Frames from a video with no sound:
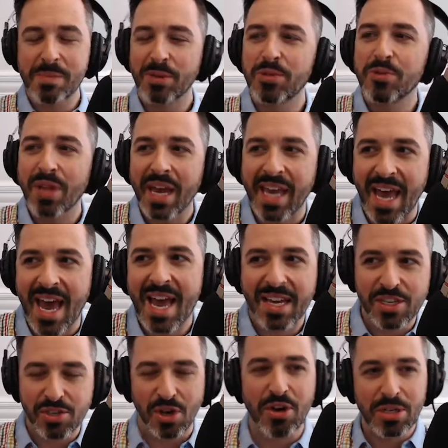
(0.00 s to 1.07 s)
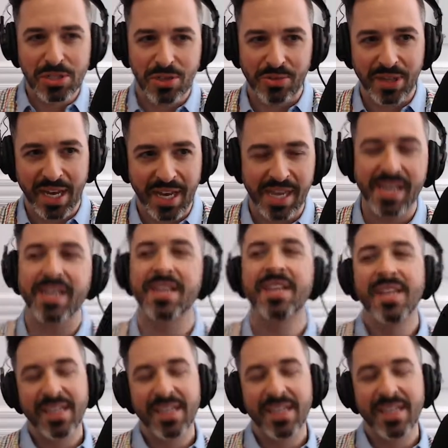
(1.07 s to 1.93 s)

people who like X also like.